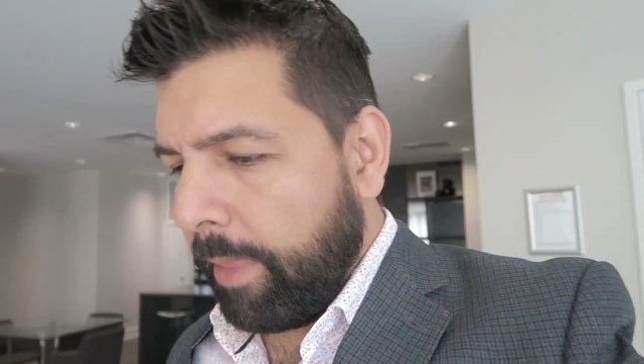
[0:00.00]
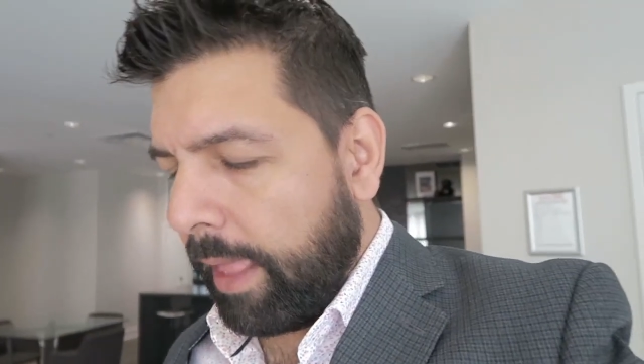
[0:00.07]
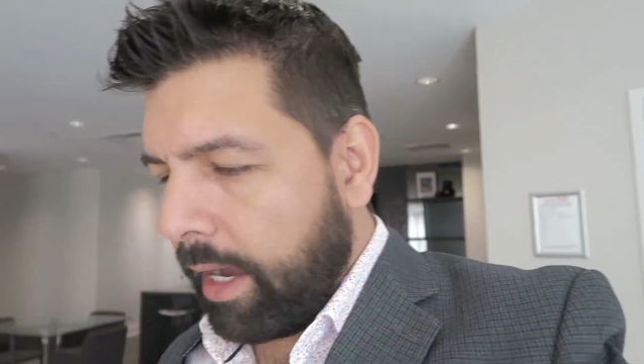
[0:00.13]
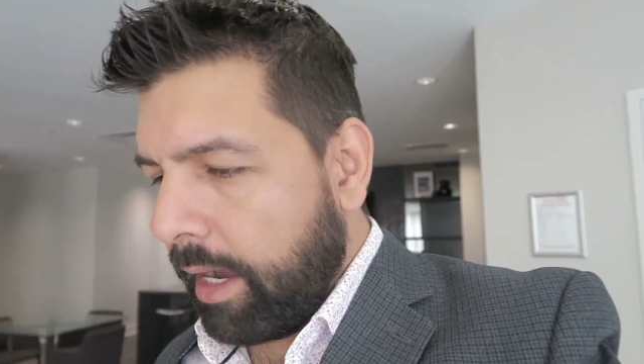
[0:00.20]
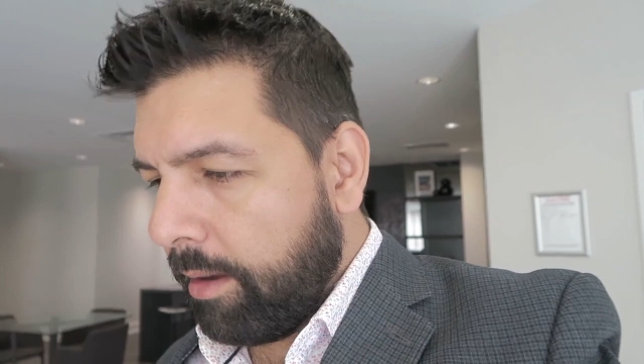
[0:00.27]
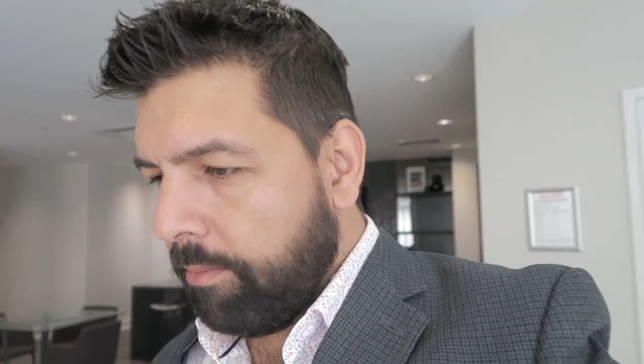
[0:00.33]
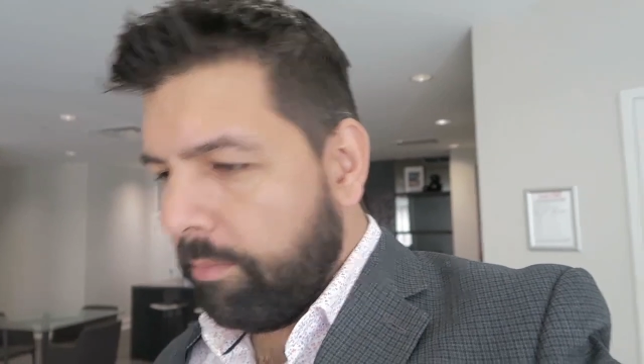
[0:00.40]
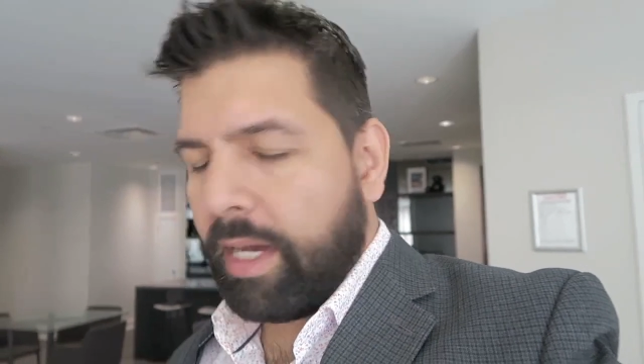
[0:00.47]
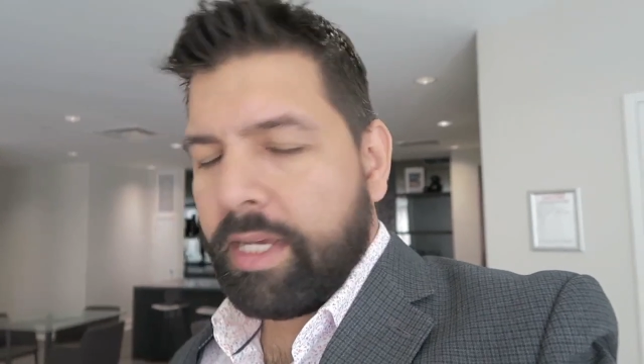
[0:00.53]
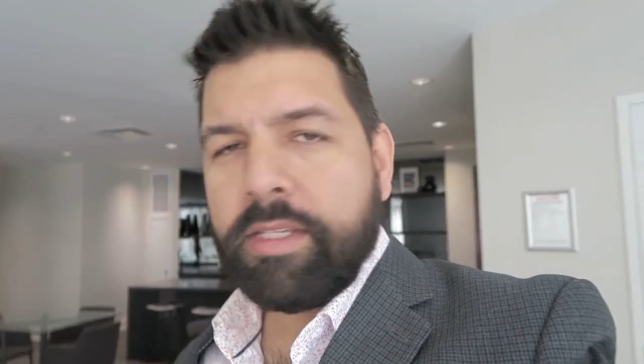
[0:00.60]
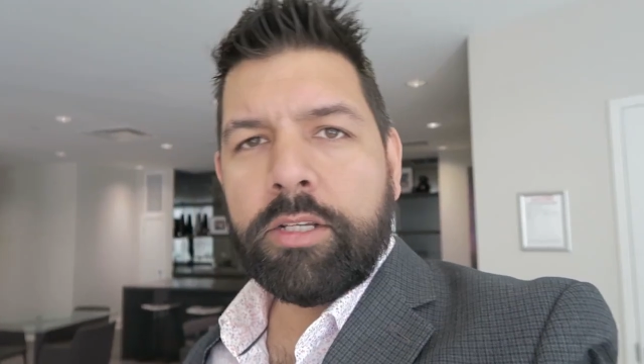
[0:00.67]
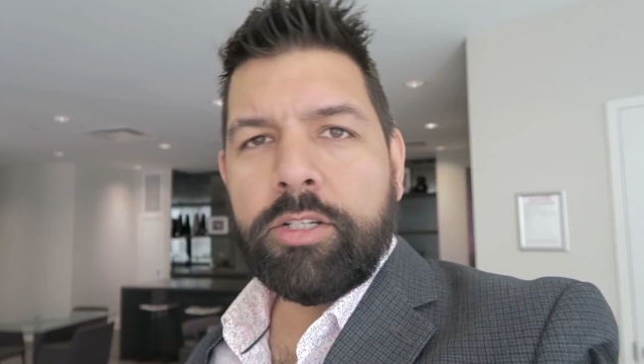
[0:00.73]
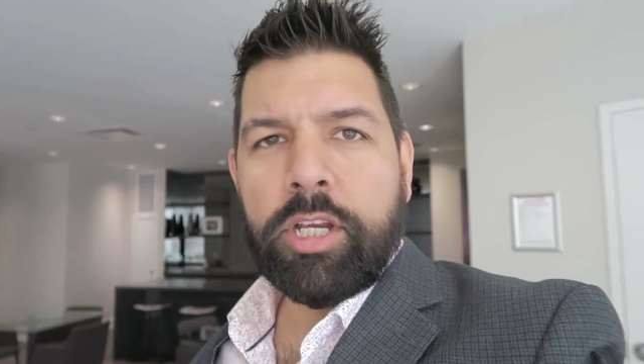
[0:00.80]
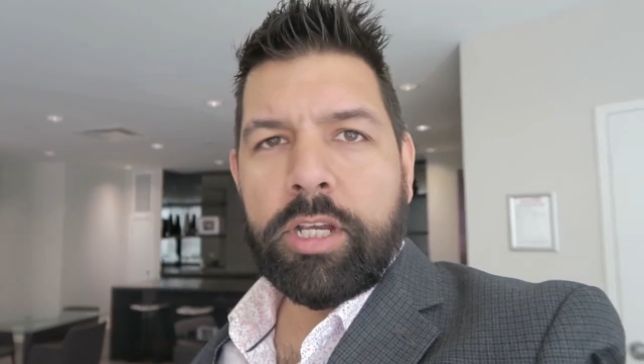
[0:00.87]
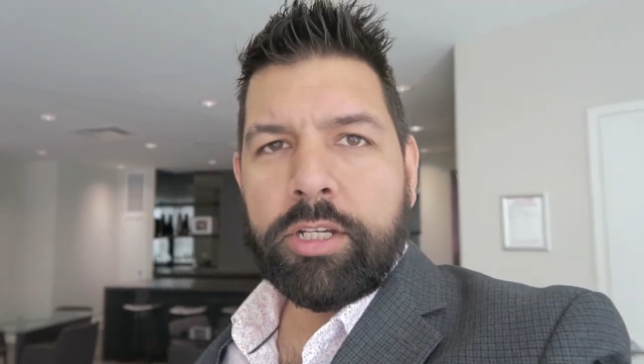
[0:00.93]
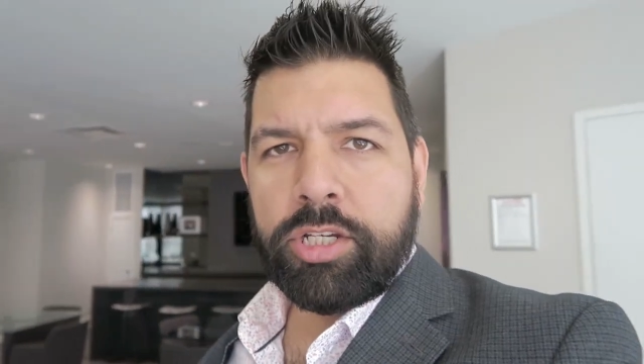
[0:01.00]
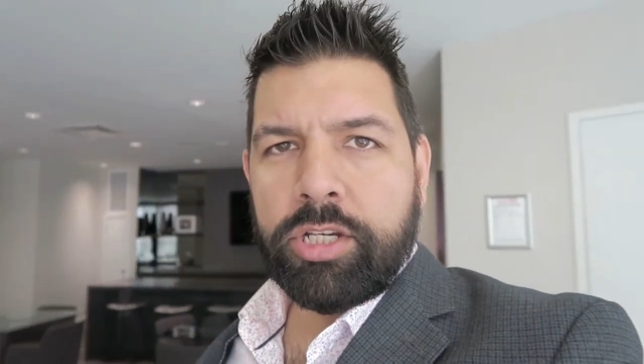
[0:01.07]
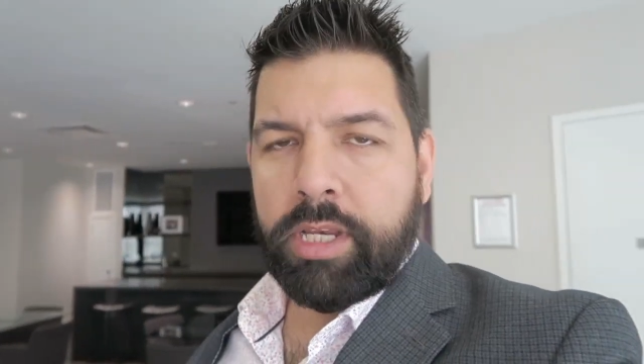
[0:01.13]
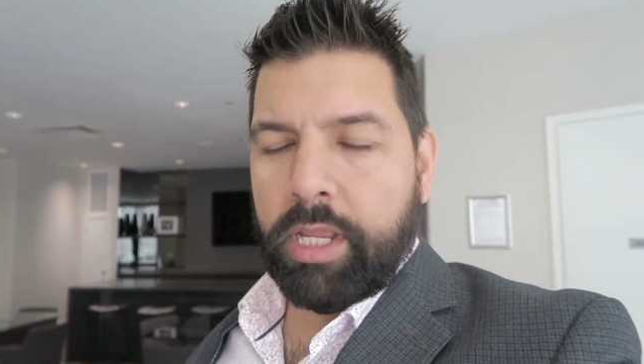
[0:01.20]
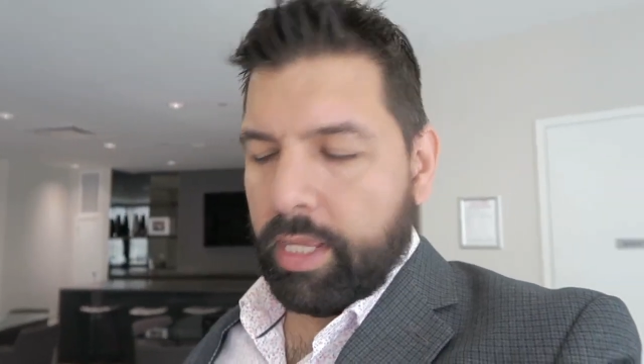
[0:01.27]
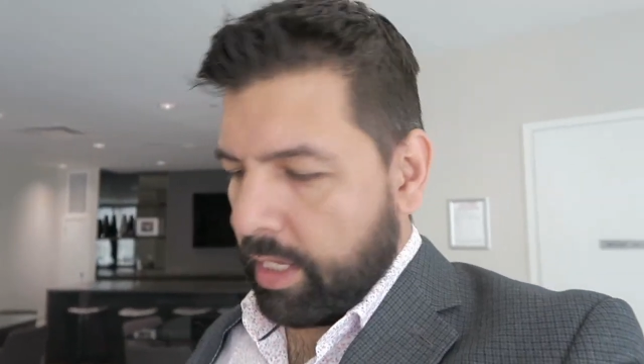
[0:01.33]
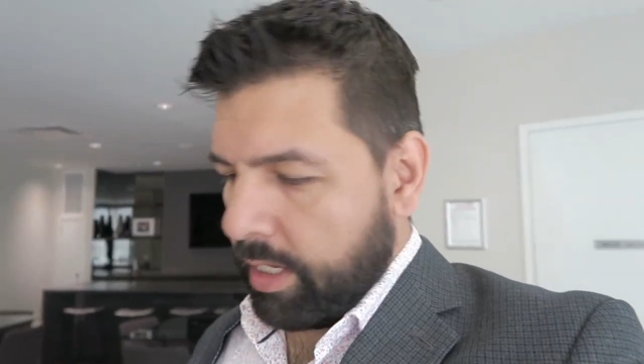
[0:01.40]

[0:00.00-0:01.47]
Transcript: Uh, my suggestion